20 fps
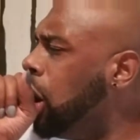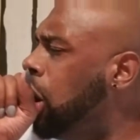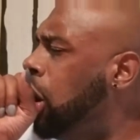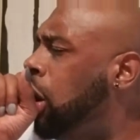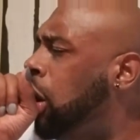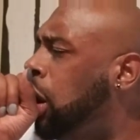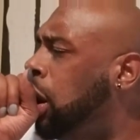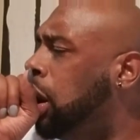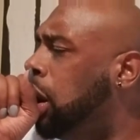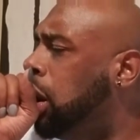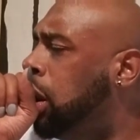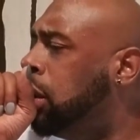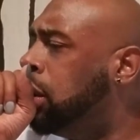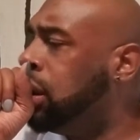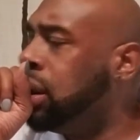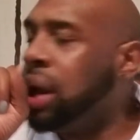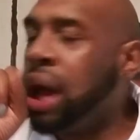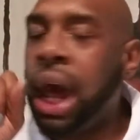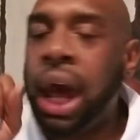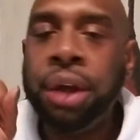
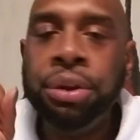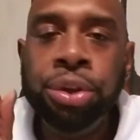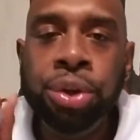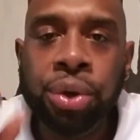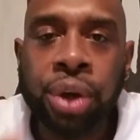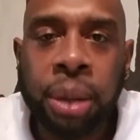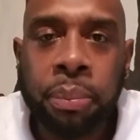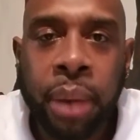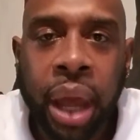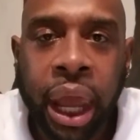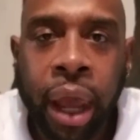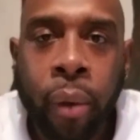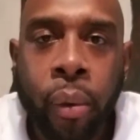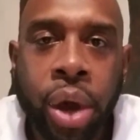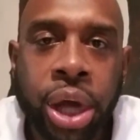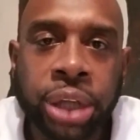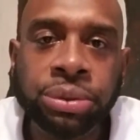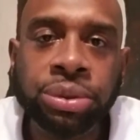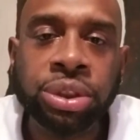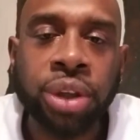how you can make it
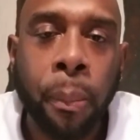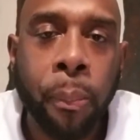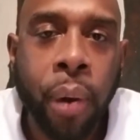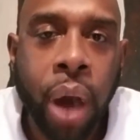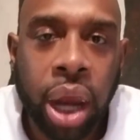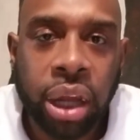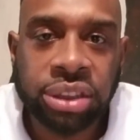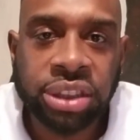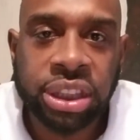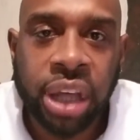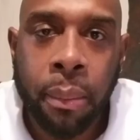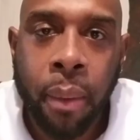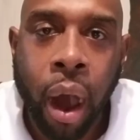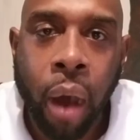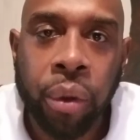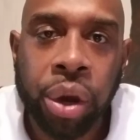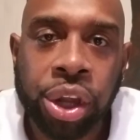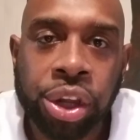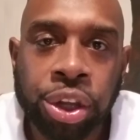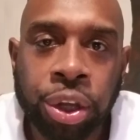with the products that I'm
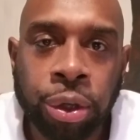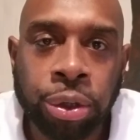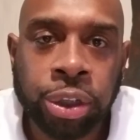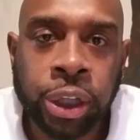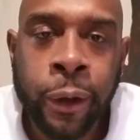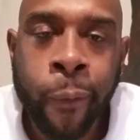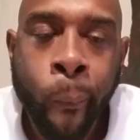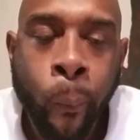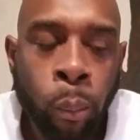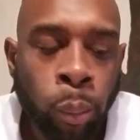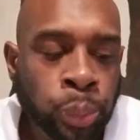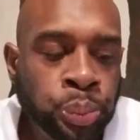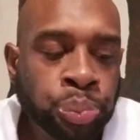already using.